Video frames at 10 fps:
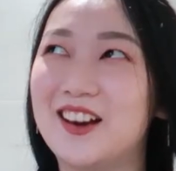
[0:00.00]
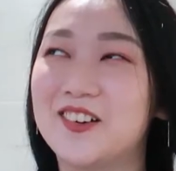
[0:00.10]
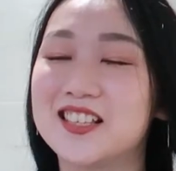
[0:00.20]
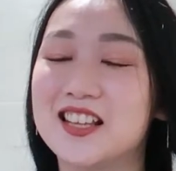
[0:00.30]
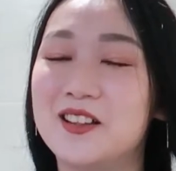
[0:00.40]
I
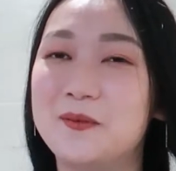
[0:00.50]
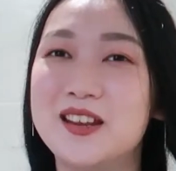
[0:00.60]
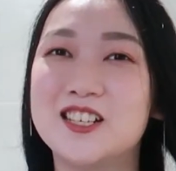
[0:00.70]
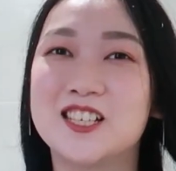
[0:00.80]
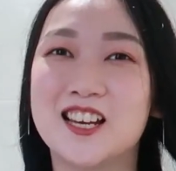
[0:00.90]
was a little
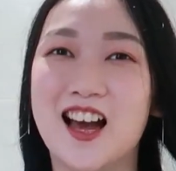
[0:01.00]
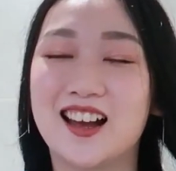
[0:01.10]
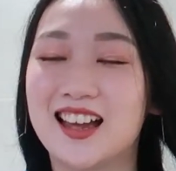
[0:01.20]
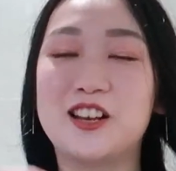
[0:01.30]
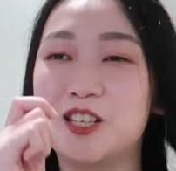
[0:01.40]
bit
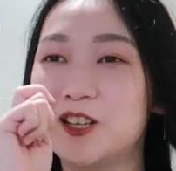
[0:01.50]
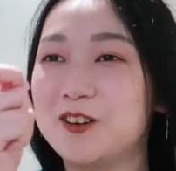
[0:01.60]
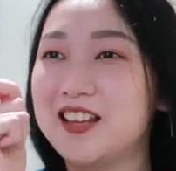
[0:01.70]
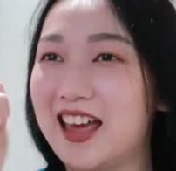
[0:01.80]
shocked. I showed